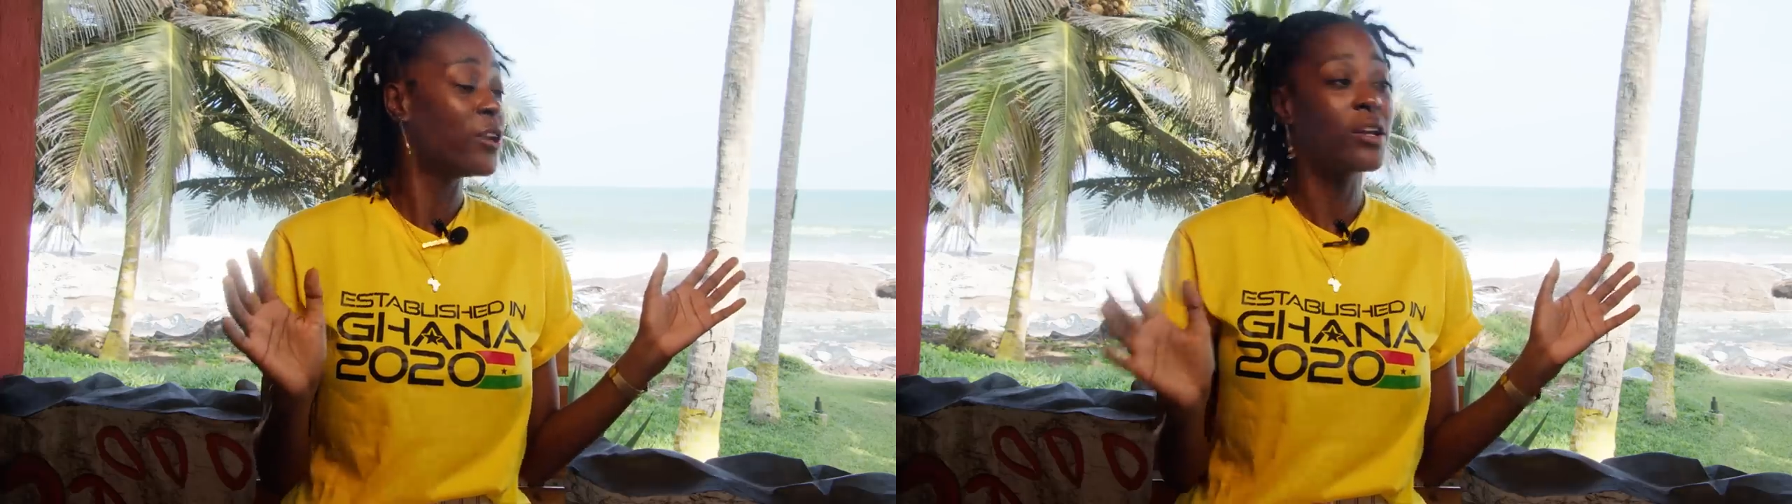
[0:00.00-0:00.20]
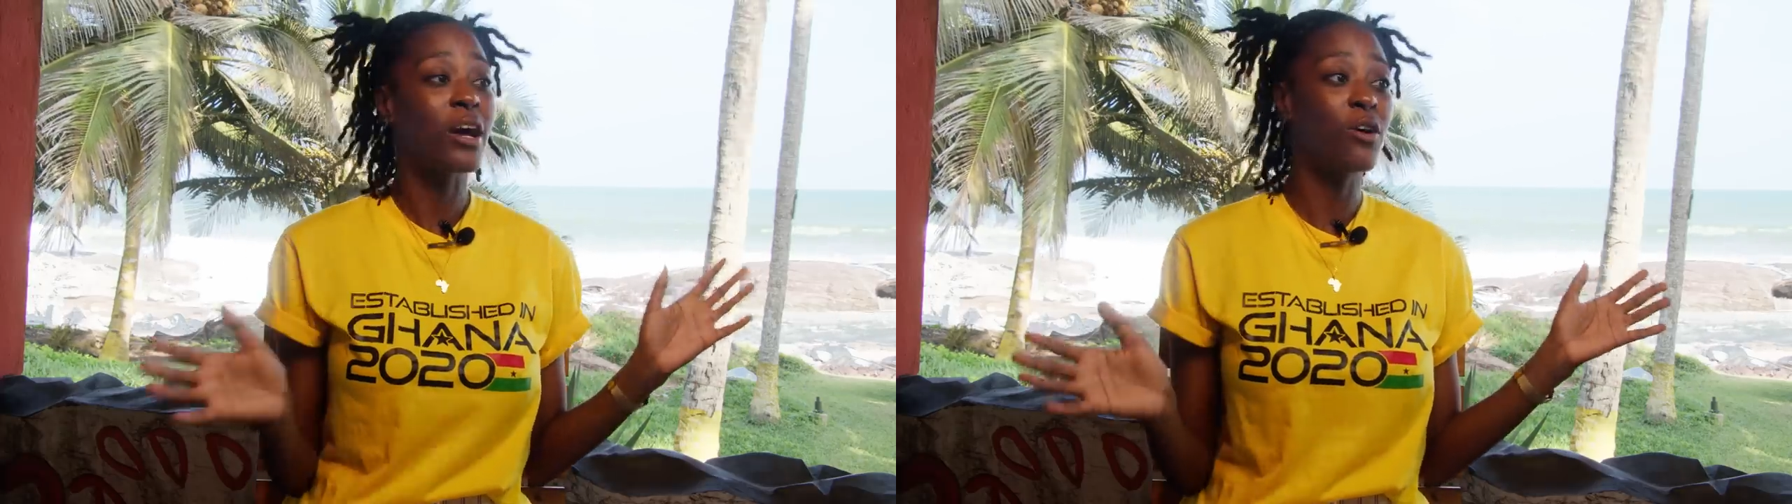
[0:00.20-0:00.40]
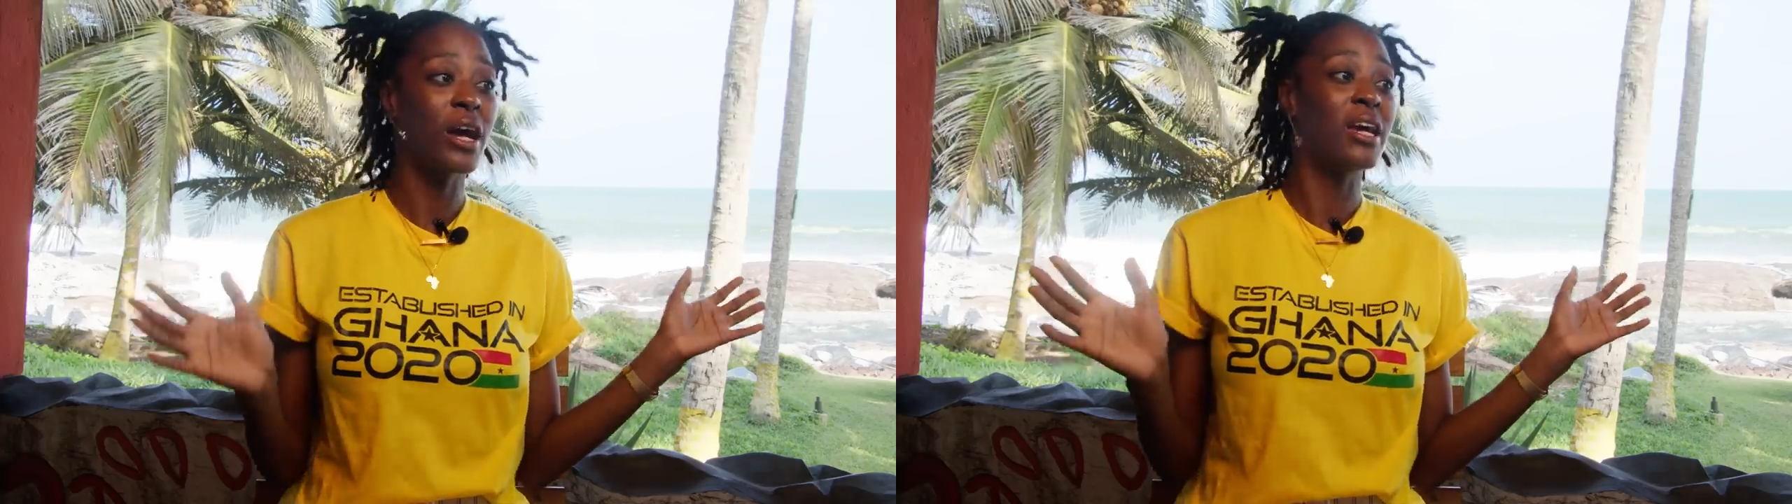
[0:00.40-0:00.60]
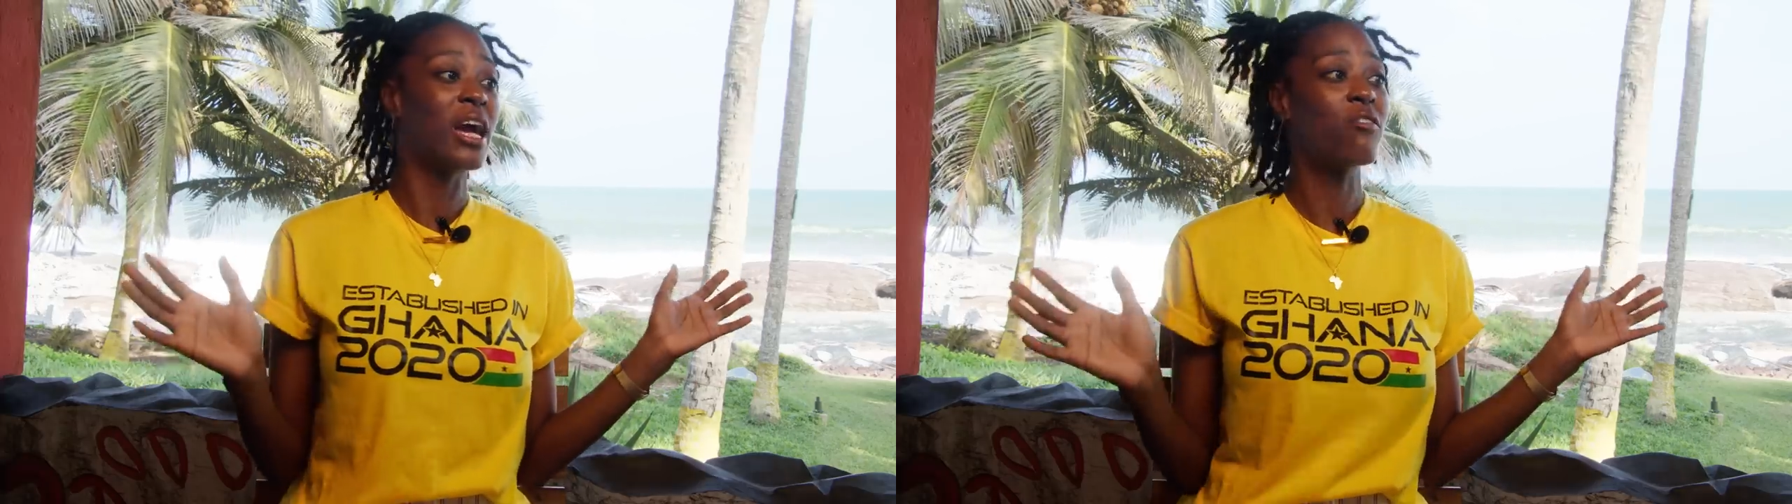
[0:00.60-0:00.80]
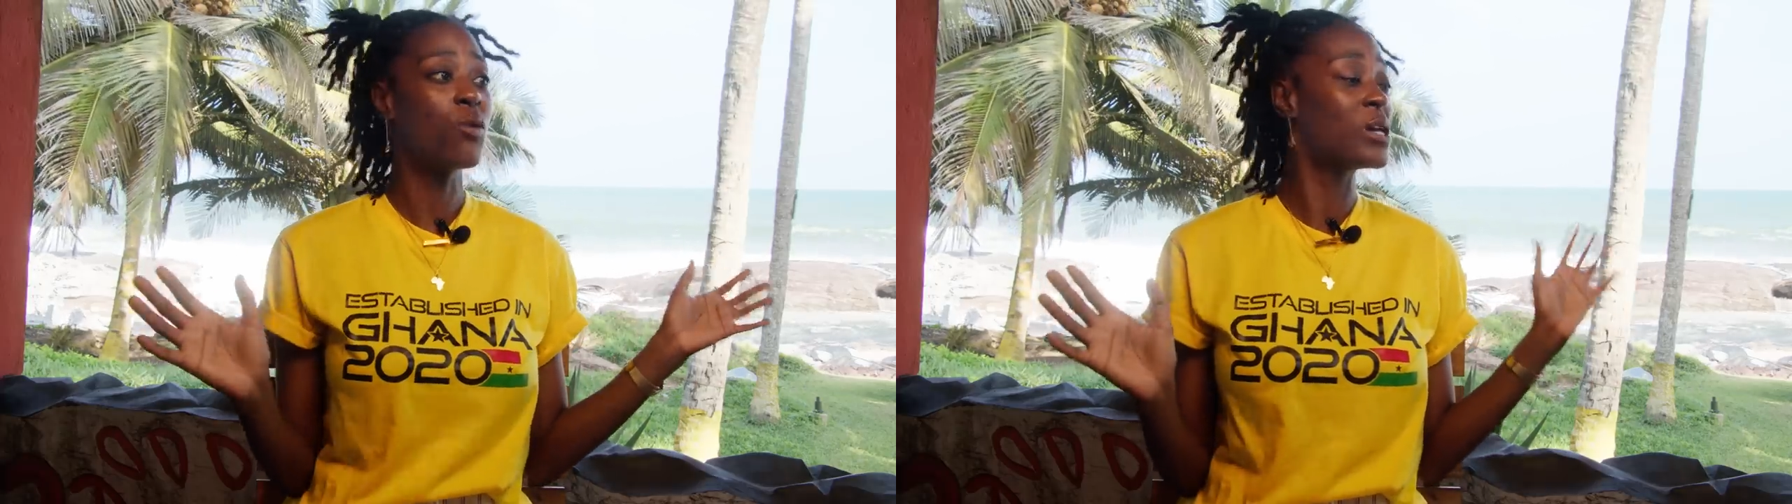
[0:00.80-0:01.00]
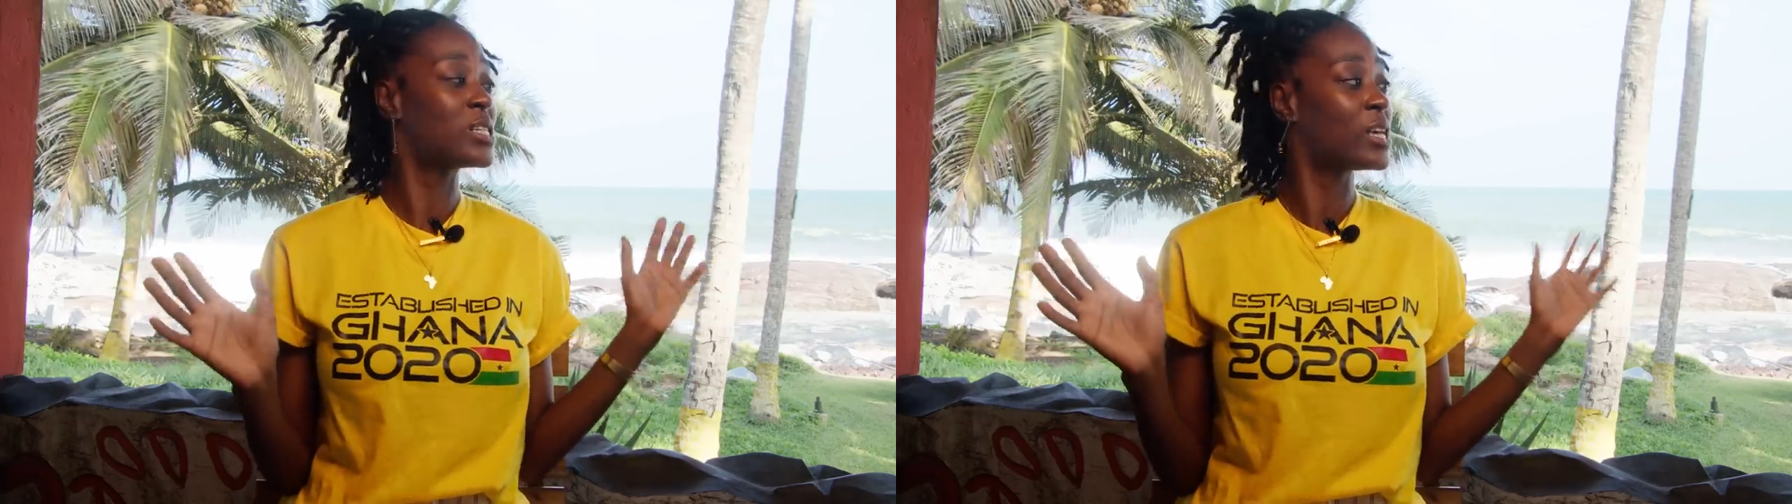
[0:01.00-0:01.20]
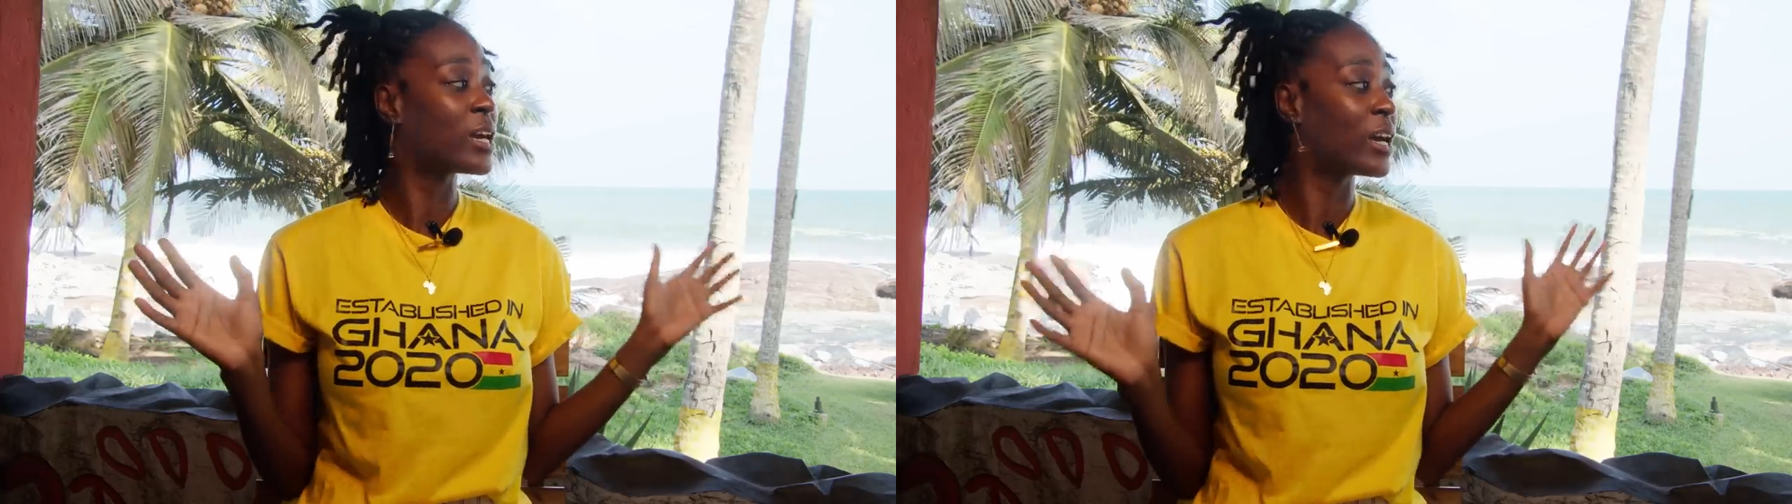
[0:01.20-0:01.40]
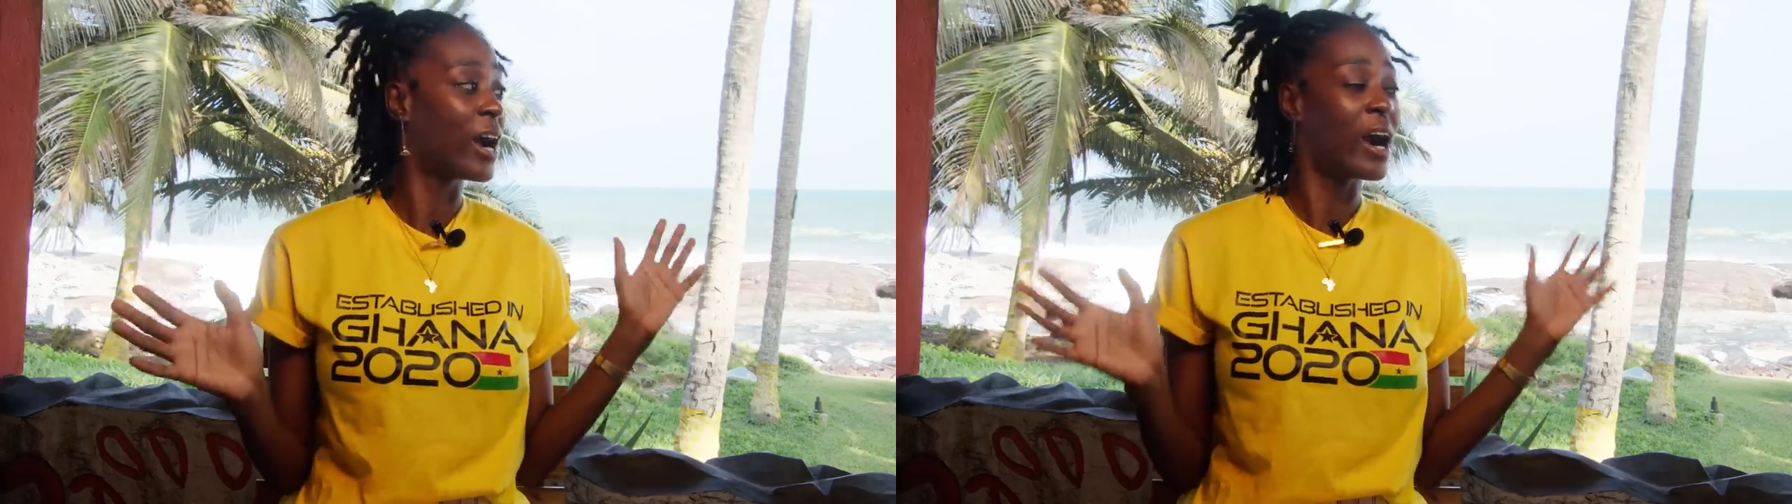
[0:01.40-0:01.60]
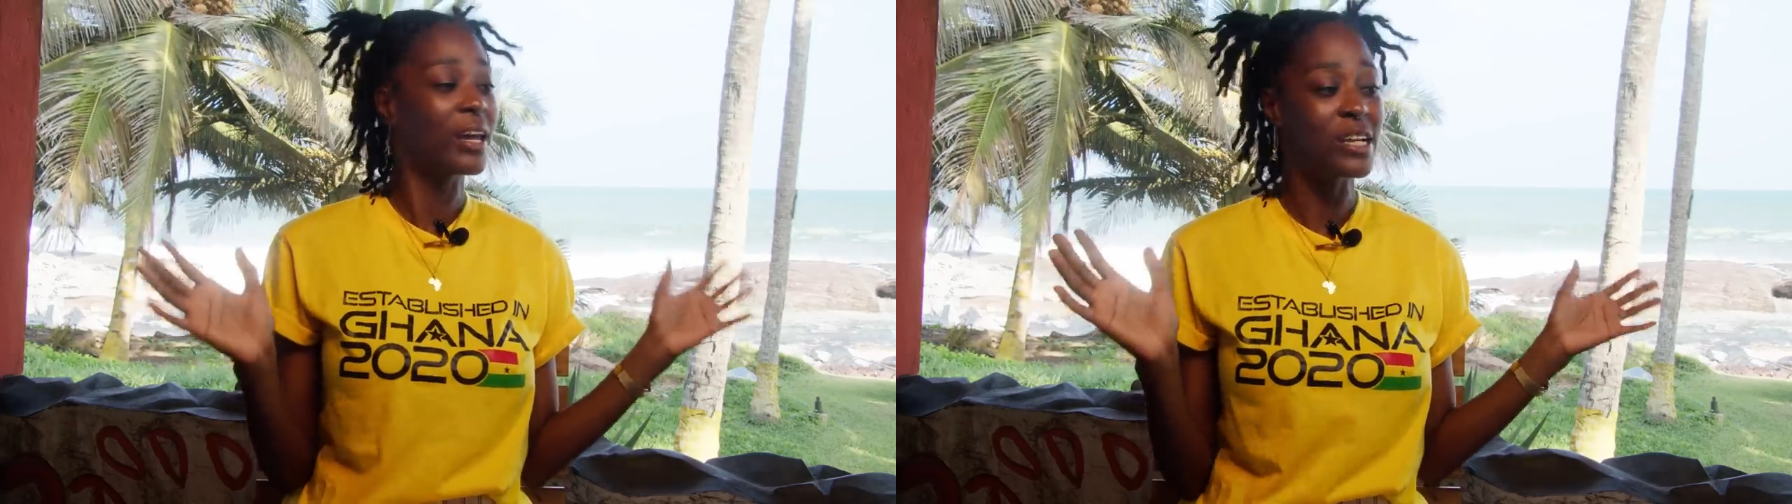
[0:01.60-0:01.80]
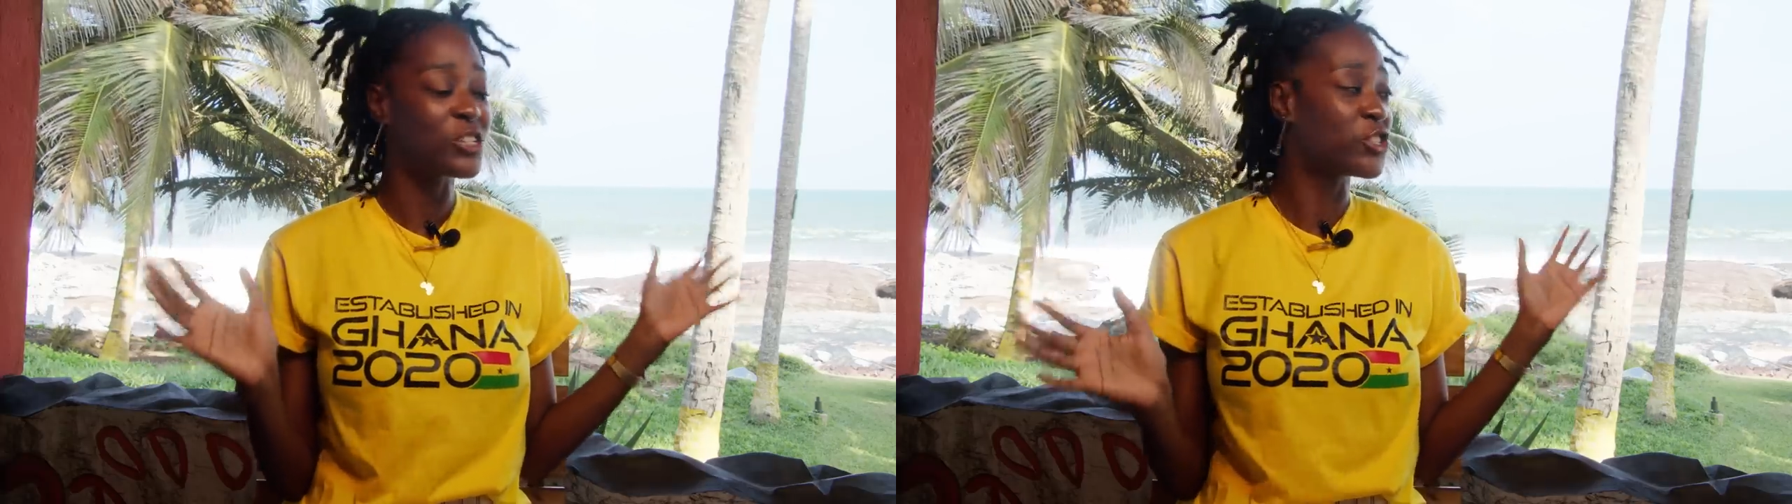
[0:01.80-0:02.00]
they're like, okay, everyone's saying that
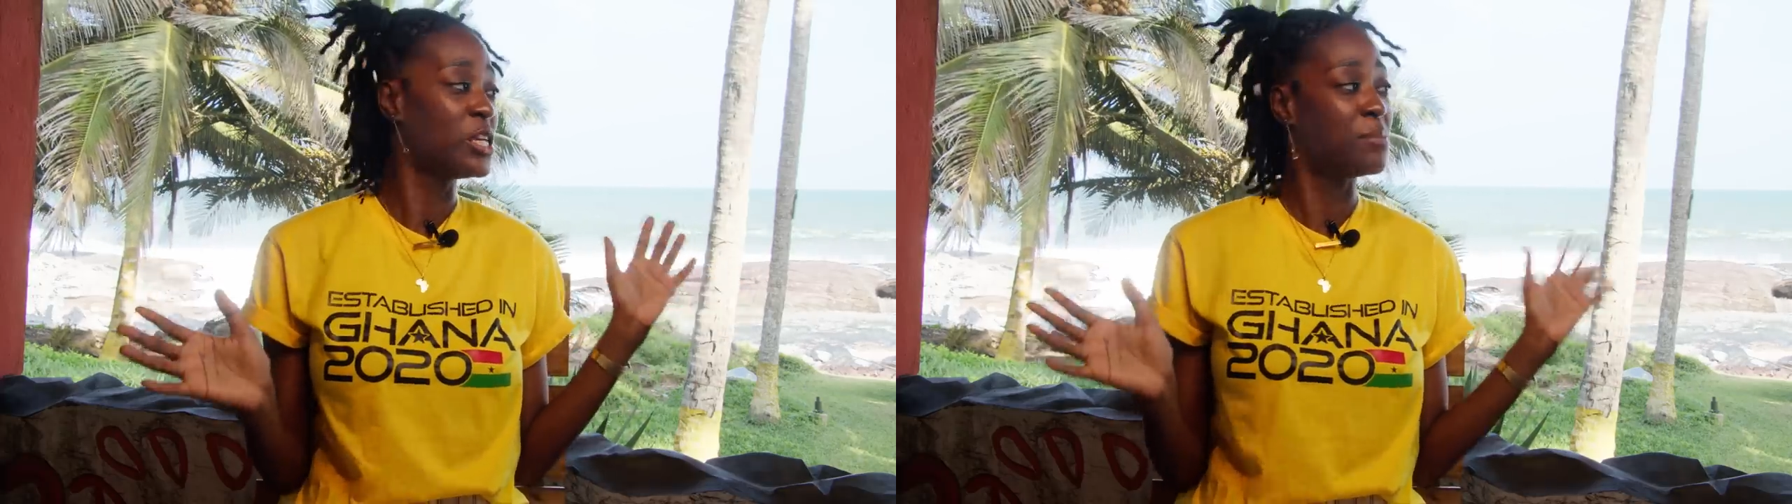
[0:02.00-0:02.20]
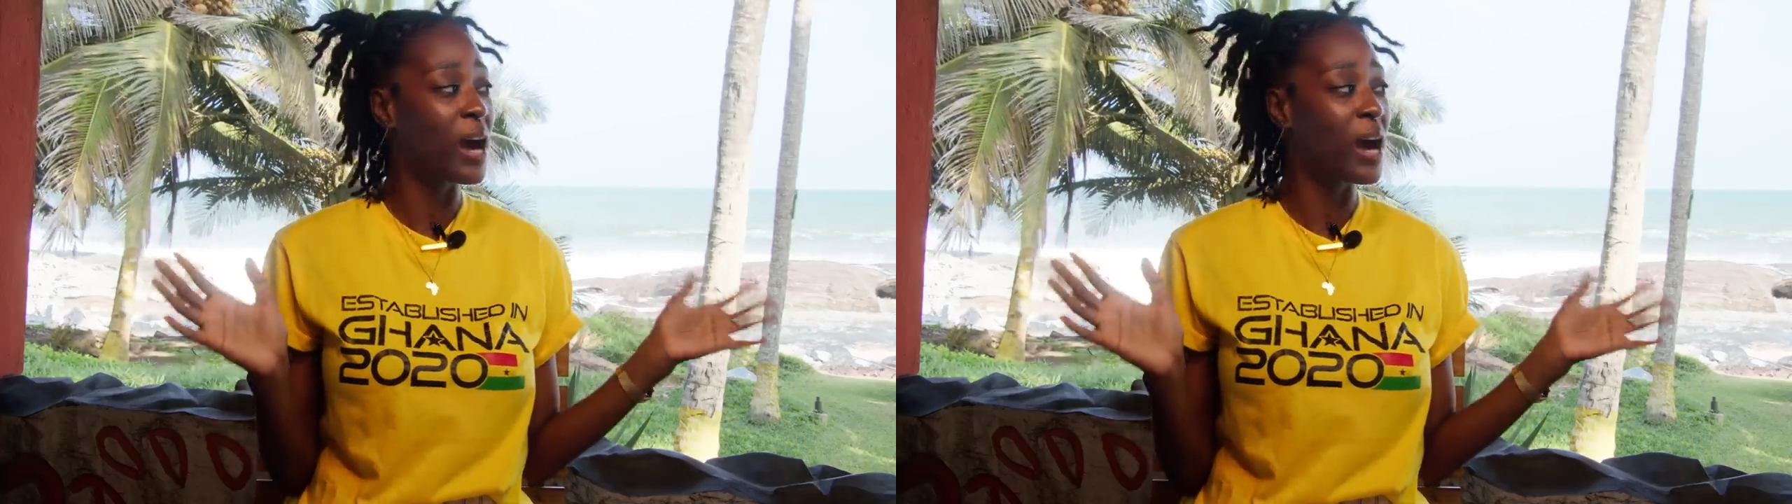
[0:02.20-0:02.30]
Ghana is cheap,